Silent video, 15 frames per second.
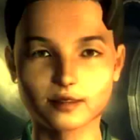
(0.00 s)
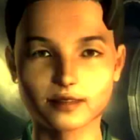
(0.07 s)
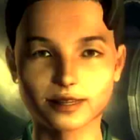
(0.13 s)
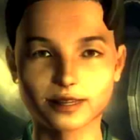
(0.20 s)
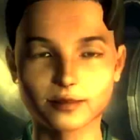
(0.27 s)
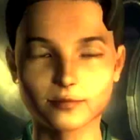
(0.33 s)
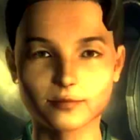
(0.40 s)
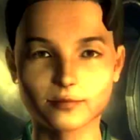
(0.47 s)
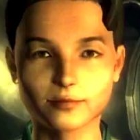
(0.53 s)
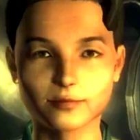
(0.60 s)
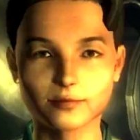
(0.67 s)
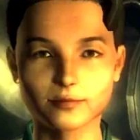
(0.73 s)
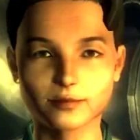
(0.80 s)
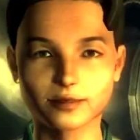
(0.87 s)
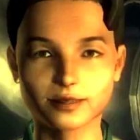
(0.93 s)
Rivet City.
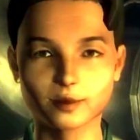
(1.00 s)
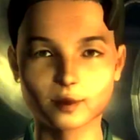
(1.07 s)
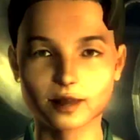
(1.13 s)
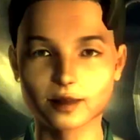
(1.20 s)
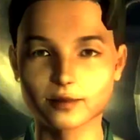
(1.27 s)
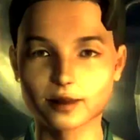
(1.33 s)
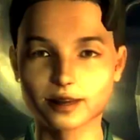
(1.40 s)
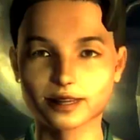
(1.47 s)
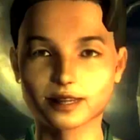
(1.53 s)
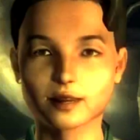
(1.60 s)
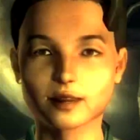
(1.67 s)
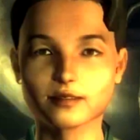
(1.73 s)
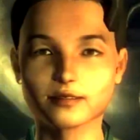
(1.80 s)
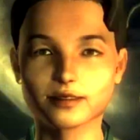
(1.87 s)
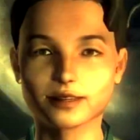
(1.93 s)
Cool. It was all I
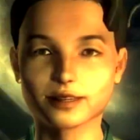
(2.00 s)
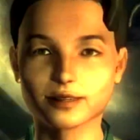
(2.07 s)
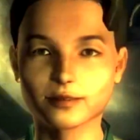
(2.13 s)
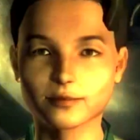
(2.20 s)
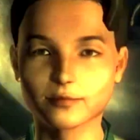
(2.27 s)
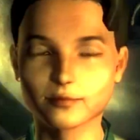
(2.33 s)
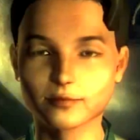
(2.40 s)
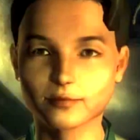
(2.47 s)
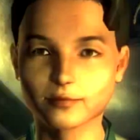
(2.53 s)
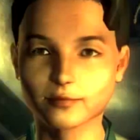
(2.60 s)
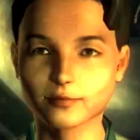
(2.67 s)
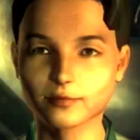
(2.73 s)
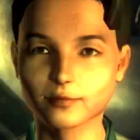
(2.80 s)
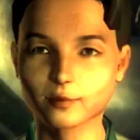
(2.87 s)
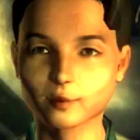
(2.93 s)
had left.
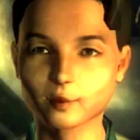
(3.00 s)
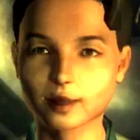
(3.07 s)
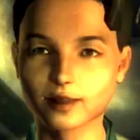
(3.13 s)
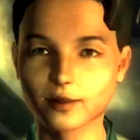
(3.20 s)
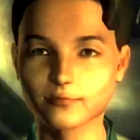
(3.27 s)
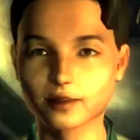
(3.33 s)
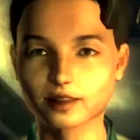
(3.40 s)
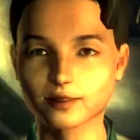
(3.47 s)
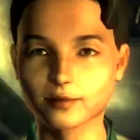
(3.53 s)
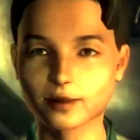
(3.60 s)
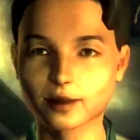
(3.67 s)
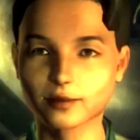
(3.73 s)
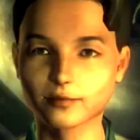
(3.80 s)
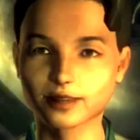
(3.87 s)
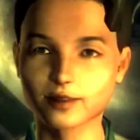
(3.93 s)
When your
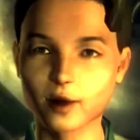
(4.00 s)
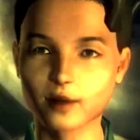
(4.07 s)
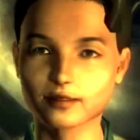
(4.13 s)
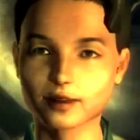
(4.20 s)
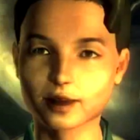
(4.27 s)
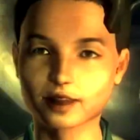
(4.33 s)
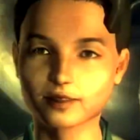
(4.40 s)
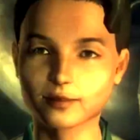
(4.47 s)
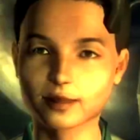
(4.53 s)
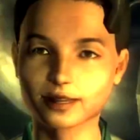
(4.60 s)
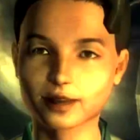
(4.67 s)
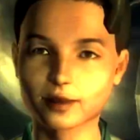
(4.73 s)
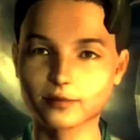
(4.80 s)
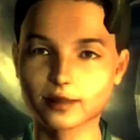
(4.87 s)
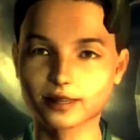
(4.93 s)
mother died, your father
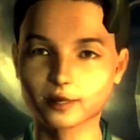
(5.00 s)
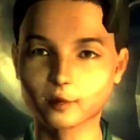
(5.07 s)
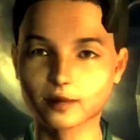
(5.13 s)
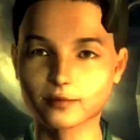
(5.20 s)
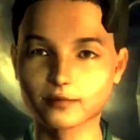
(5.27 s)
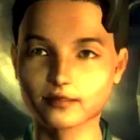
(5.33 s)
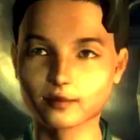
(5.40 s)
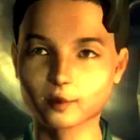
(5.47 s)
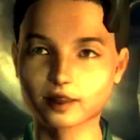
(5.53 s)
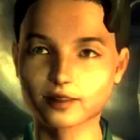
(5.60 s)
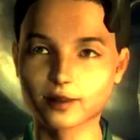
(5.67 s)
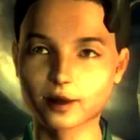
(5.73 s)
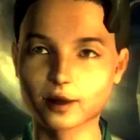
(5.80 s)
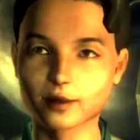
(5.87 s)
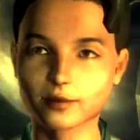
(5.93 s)
decided to leave
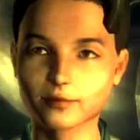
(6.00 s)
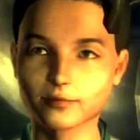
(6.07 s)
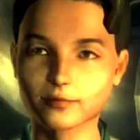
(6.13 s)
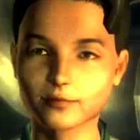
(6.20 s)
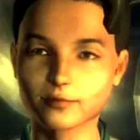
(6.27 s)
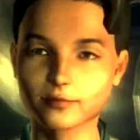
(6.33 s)
with you.